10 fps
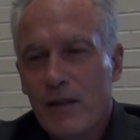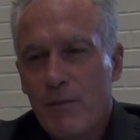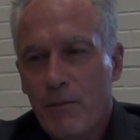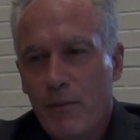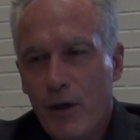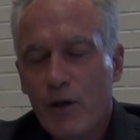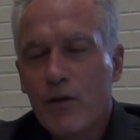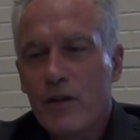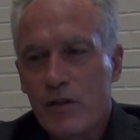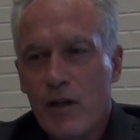mere
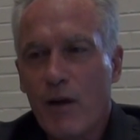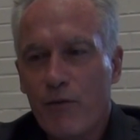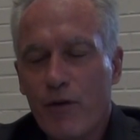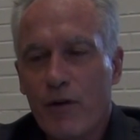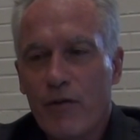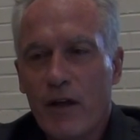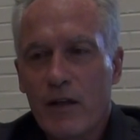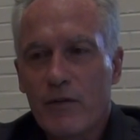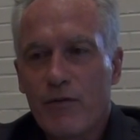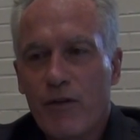discomfort, if I
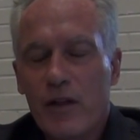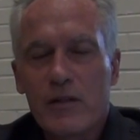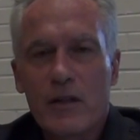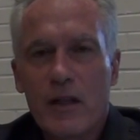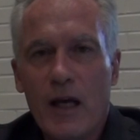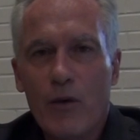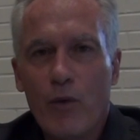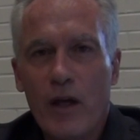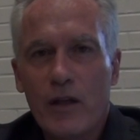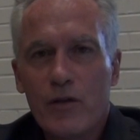could phrase it that
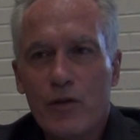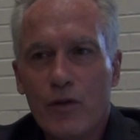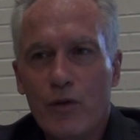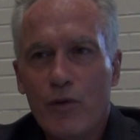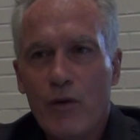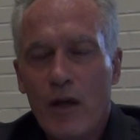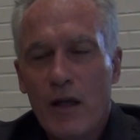way, to